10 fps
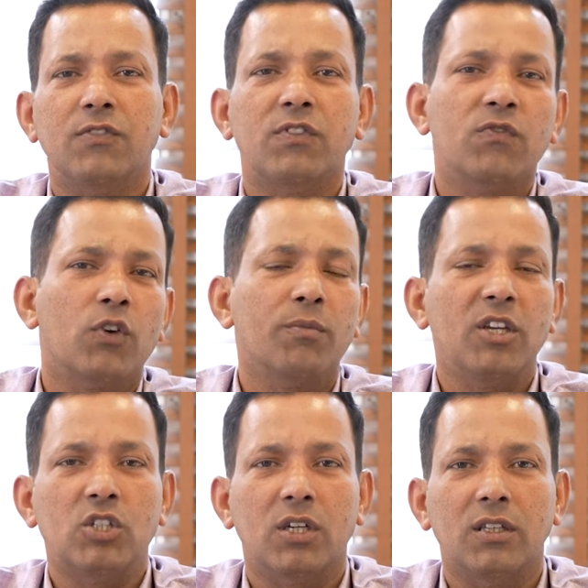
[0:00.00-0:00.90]
different from
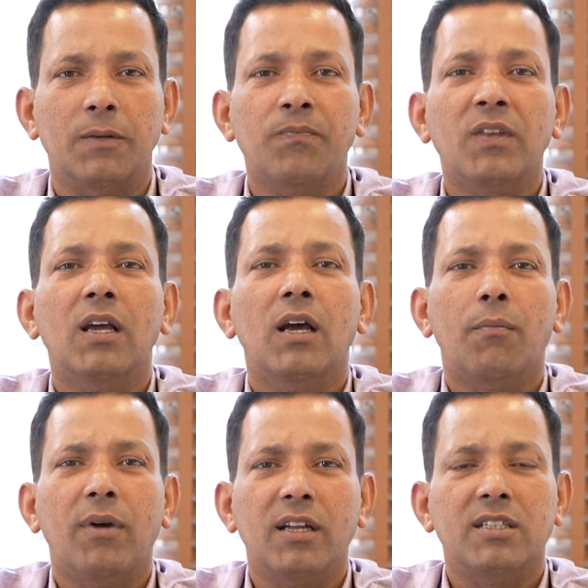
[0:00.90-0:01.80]
each other.
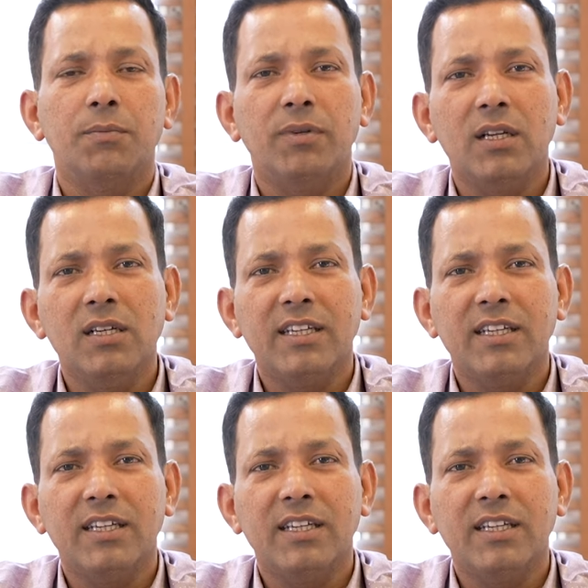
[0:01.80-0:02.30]
But a typical